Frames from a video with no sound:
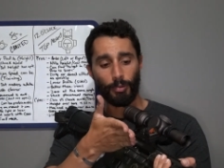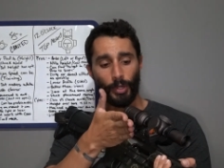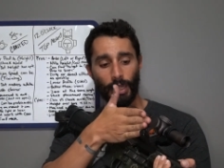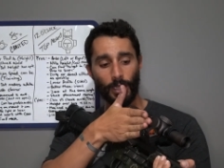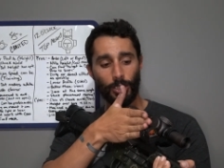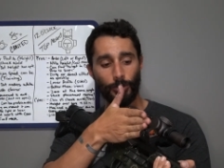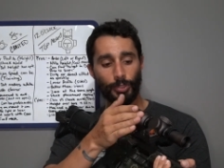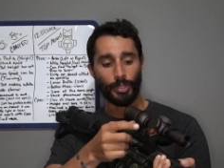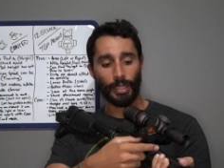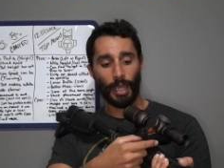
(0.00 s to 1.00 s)
bring it
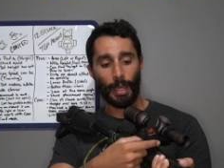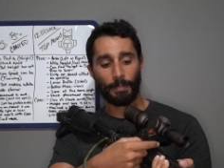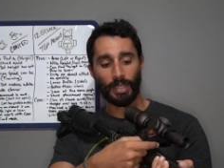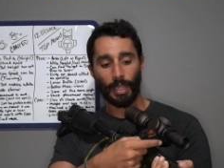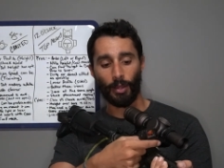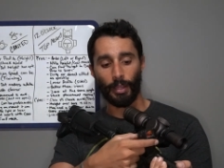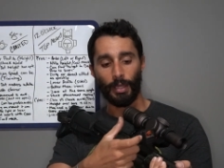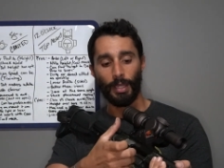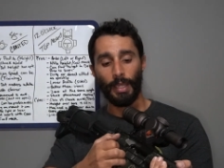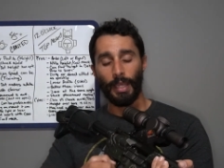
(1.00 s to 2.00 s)
closer to the optic area,